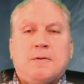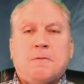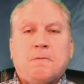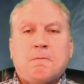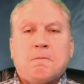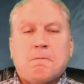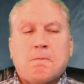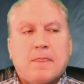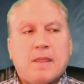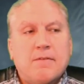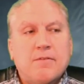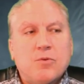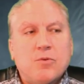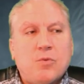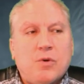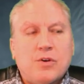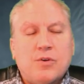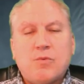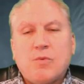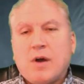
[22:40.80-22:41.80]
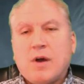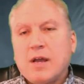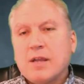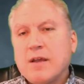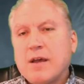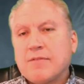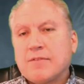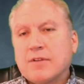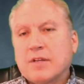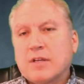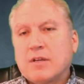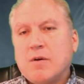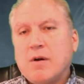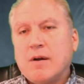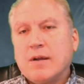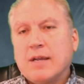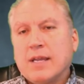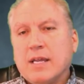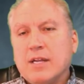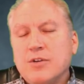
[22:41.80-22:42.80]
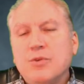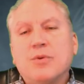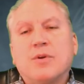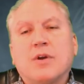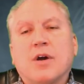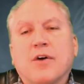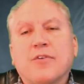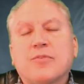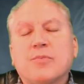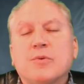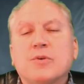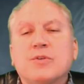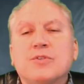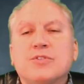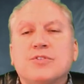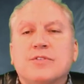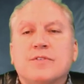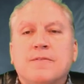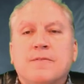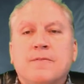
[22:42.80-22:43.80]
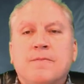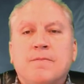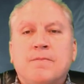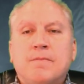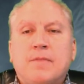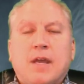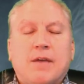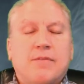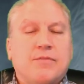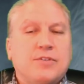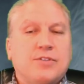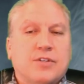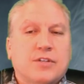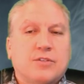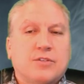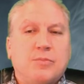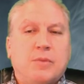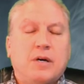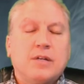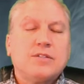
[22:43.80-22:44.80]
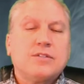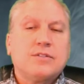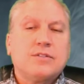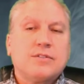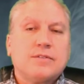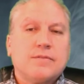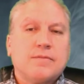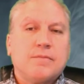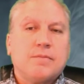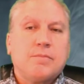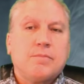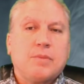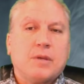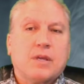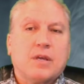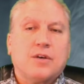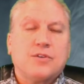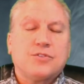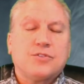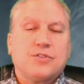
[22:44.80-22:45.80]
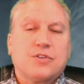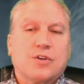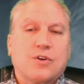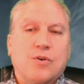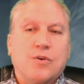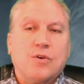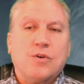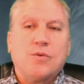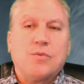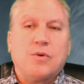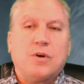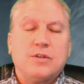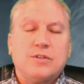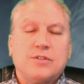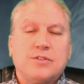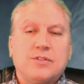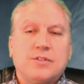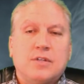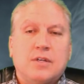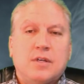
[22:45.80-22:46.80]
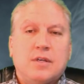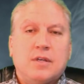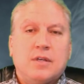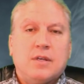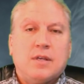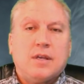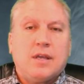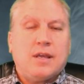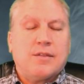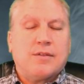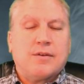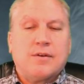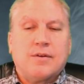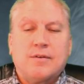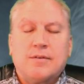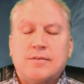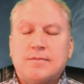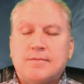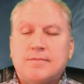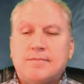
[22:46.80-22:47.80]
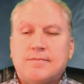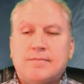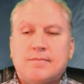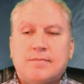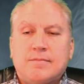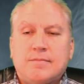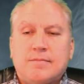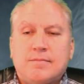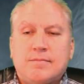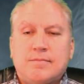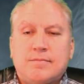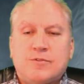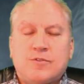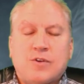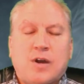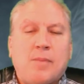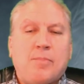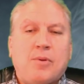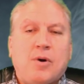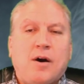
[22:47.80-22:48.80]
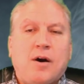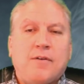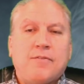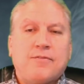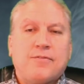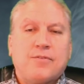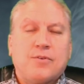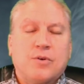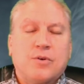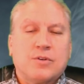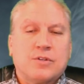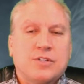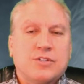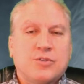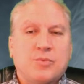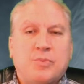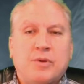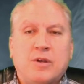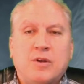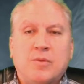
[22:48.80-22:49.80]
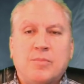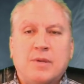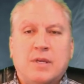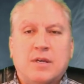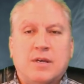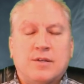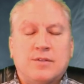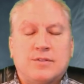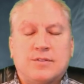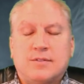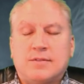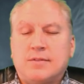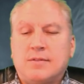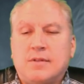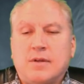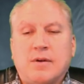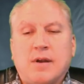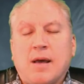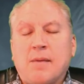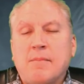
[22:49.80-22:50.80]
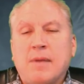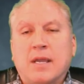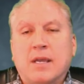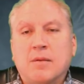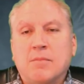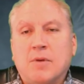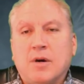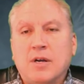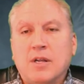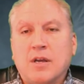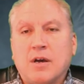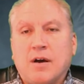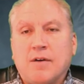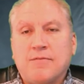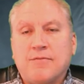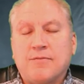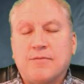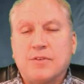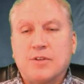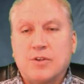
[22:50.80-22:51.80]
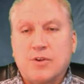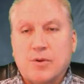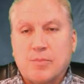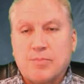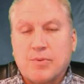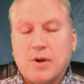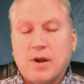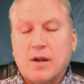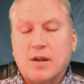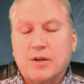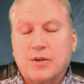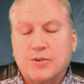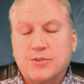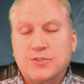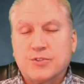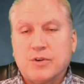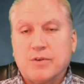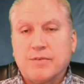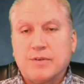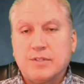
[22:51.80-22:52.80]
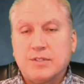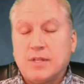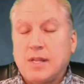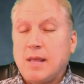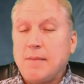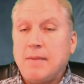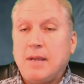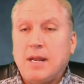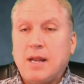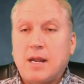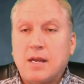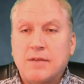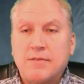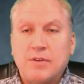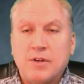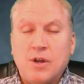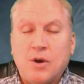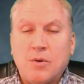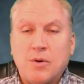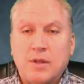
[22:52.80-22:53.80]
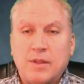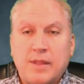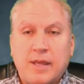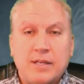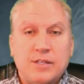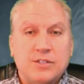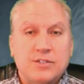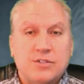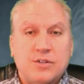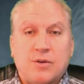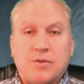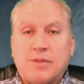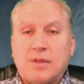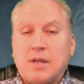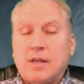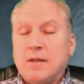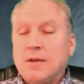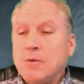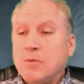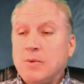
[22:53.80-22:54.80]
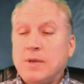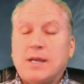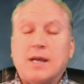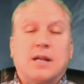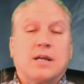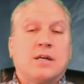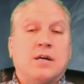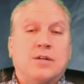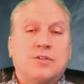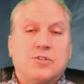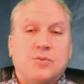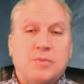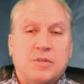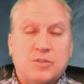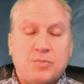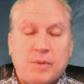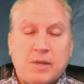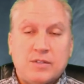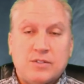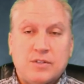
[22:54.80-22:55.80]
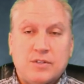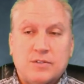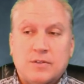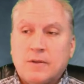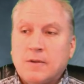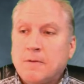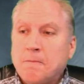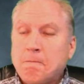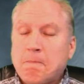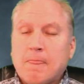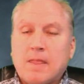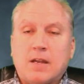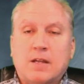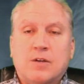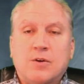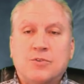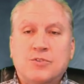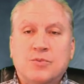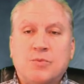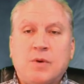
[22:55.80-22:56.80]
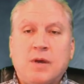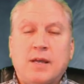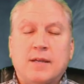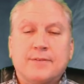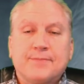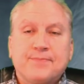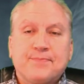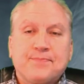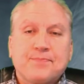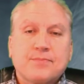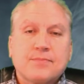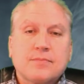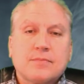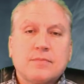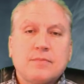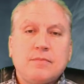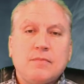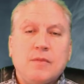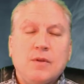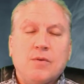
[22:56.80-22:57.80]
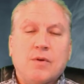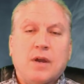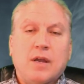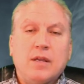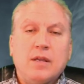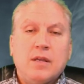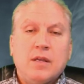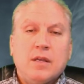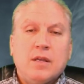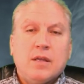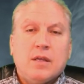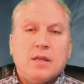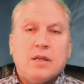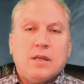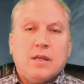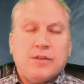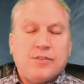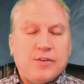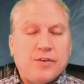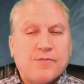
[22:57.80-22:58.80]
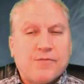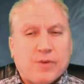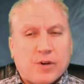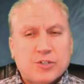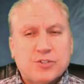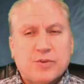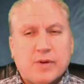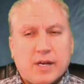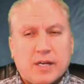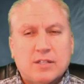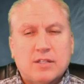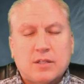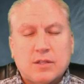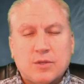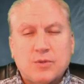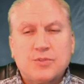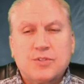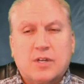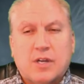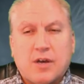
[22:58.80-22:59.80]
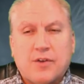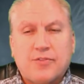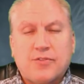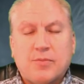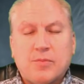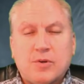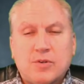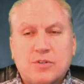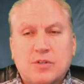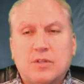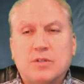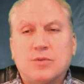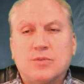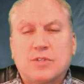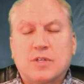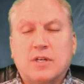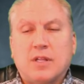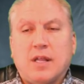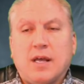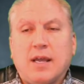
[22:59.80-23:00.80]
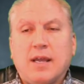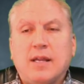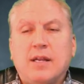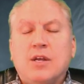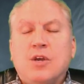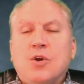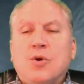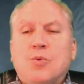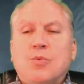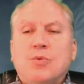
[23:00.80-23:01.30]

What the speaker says: you ever wonder why you have to go out and get new customers every 6 months? Because the current ones either drop off or disappear because they're not making money off your product or service, and they may not even know it. They just know that we got to cut some expenses, then it goes away, right? Isn't it frustrating to lose a customer, to lose a client? Wouldn't